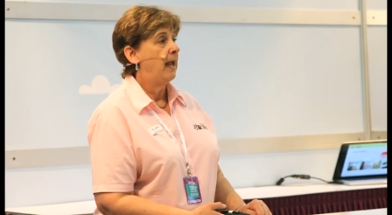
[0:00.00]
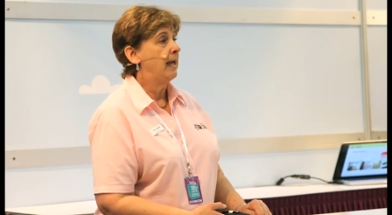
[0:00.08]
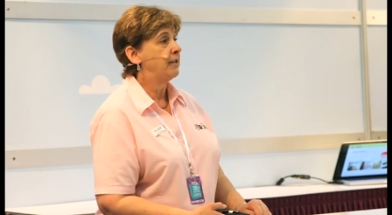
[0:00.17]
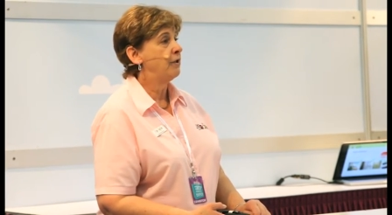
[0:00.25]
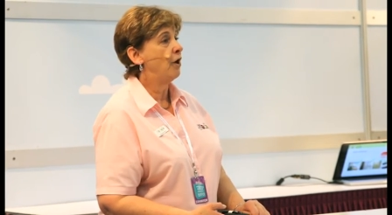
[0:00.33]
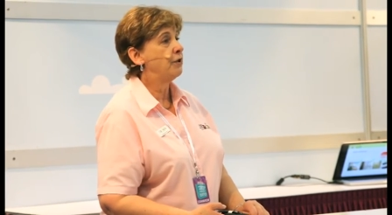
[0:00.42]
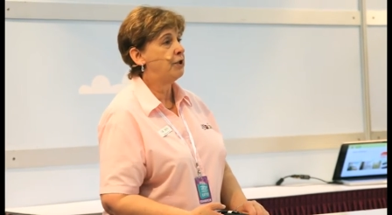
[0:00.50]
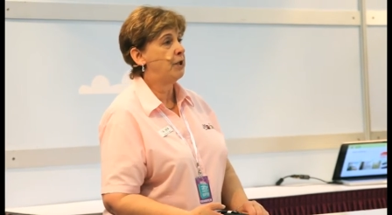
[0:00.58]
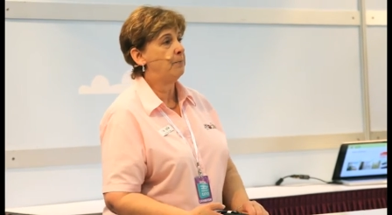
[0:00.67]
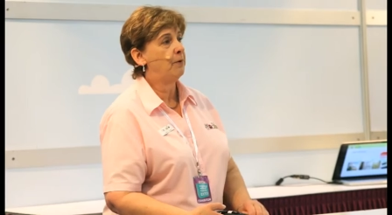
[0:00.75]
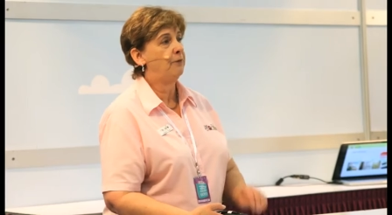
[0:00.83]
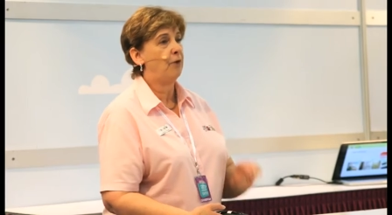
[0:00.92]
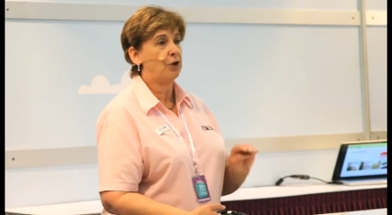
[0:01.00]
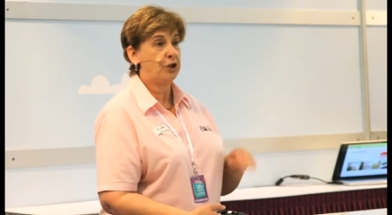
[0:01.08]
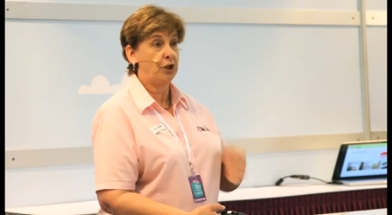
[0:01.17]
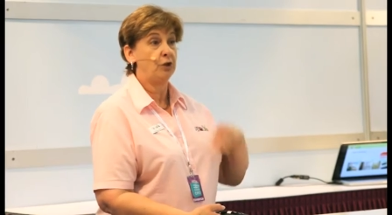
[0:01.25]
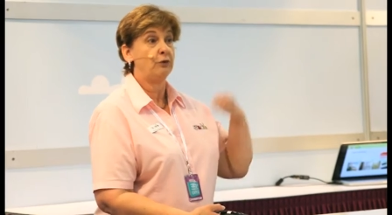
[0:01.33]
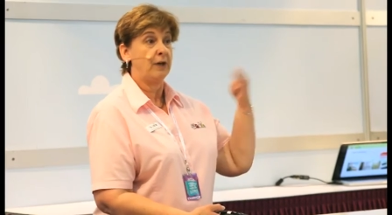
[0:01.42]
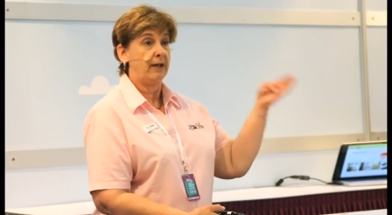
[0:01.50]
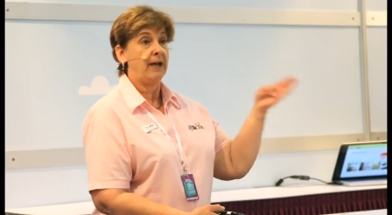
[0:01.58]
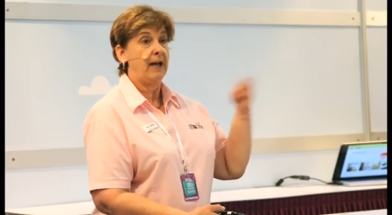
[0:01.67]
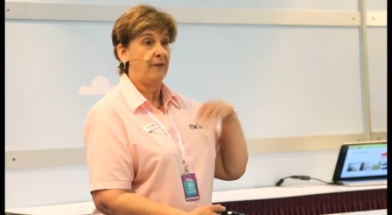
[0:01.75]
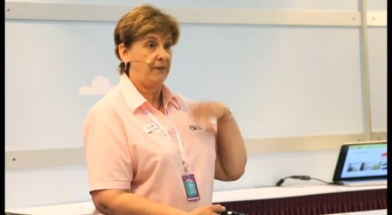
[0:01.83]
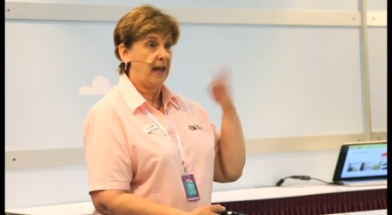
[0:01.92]
It's not suitable for
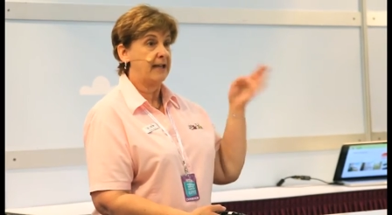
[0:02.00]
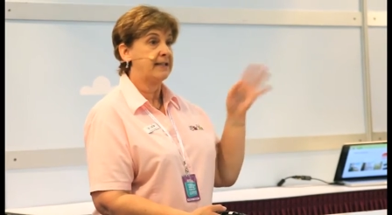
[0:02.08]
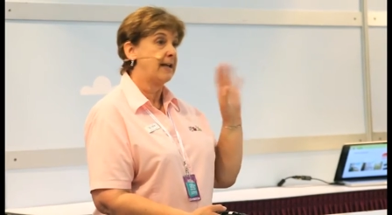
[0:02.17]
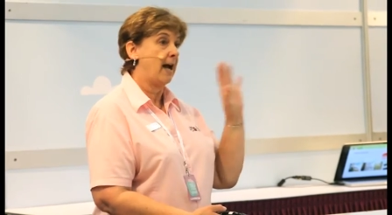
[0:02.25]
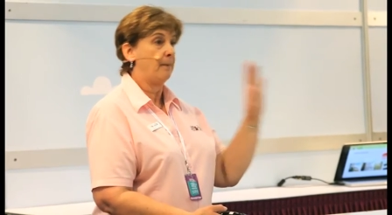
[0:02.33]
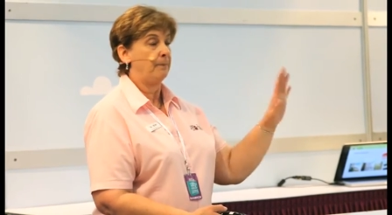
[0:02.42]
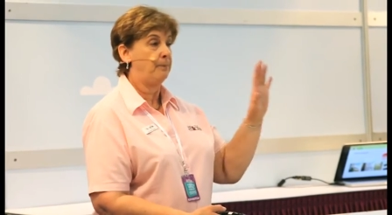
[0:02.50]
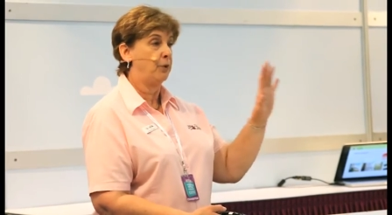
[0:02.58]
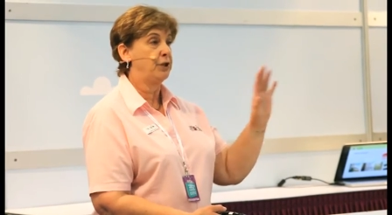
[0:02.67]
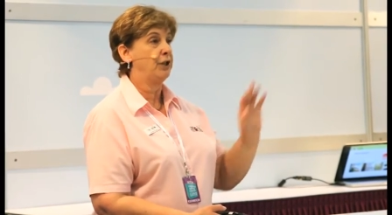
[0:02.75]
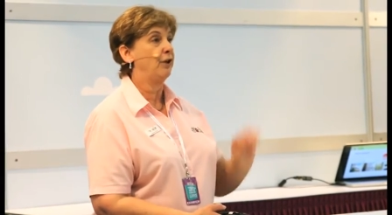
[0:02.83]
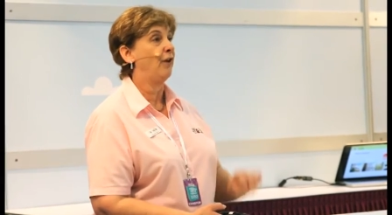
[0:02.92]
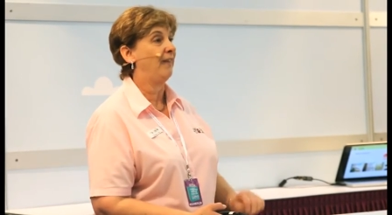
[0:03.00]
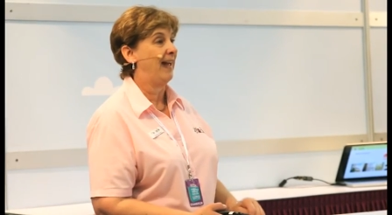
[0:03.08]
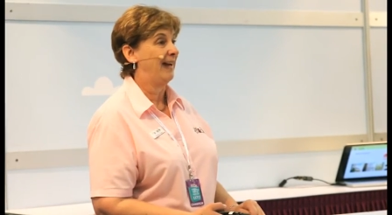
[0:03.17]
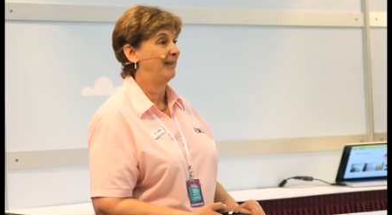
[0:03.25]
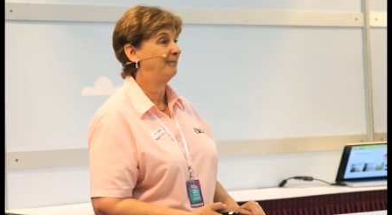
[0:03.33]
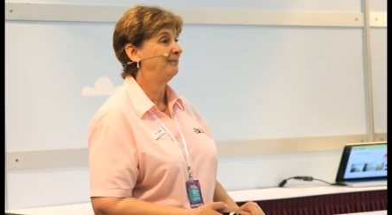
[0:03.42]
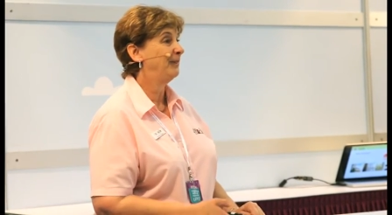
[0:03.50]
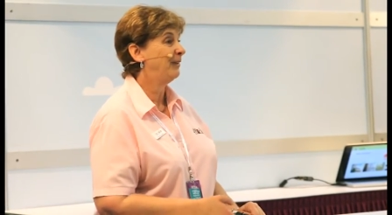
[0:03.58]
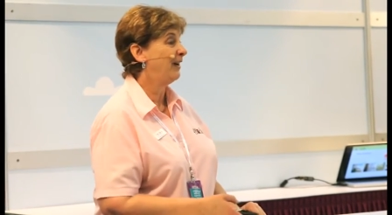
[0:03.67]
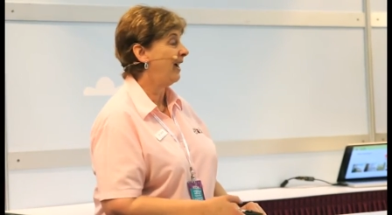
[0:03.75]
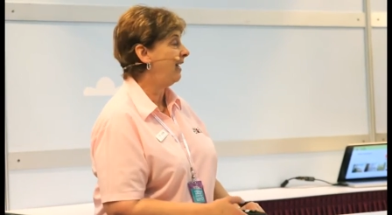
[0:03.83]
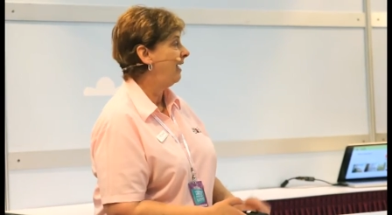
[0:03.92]
children if they start pushing on that.
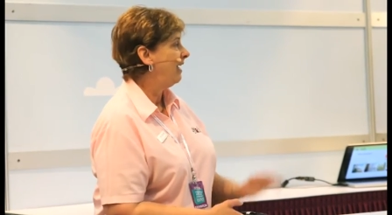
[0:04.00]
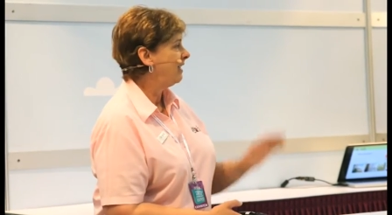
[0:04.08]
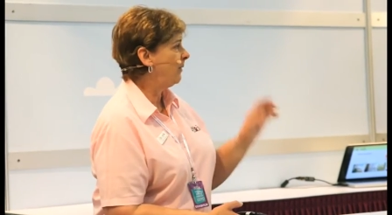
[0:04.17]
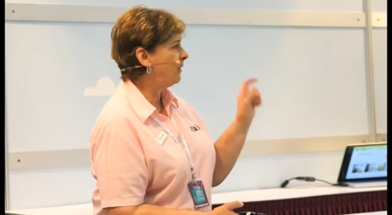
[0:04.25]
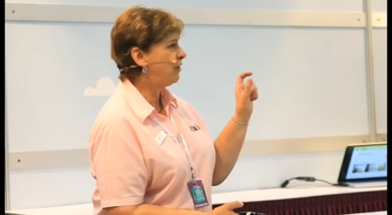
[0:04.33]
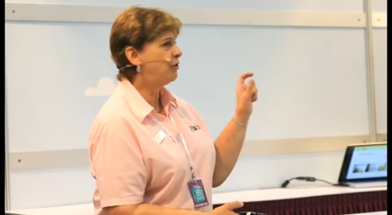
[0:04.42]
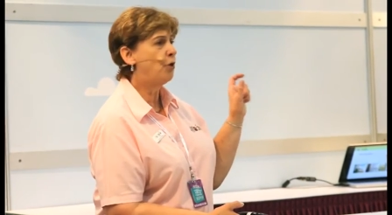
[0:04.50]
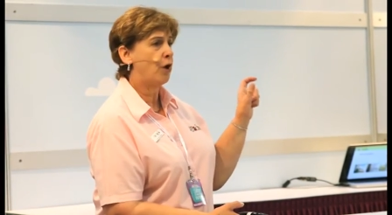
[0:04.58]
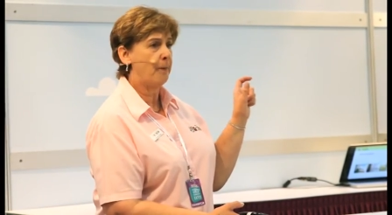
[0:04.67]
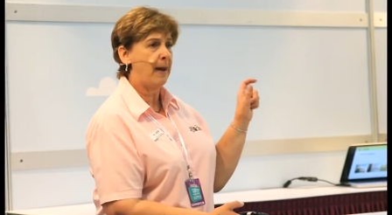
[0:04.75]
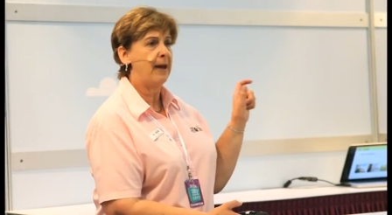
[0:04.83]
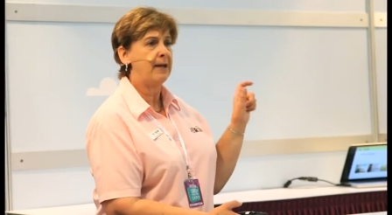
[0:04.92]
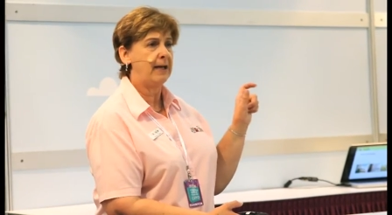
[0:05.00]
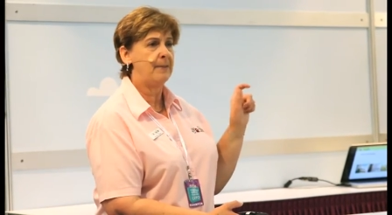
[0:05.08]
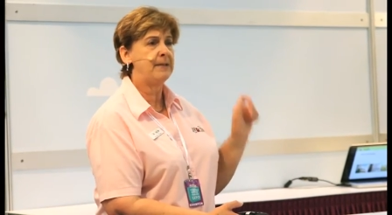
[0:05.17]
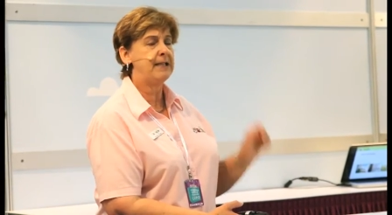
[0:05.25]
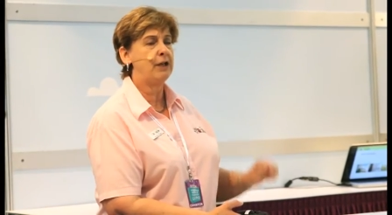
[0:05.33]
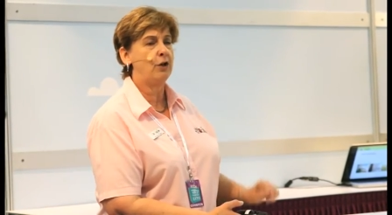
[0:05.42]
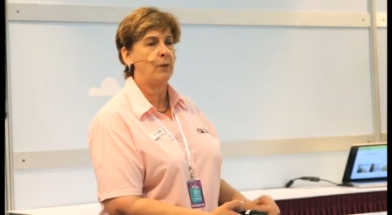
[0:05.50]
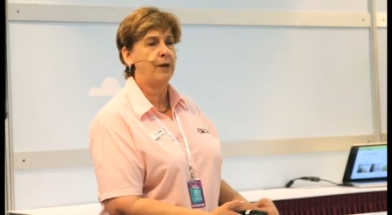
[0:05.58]
All right. So we do talk about limiting your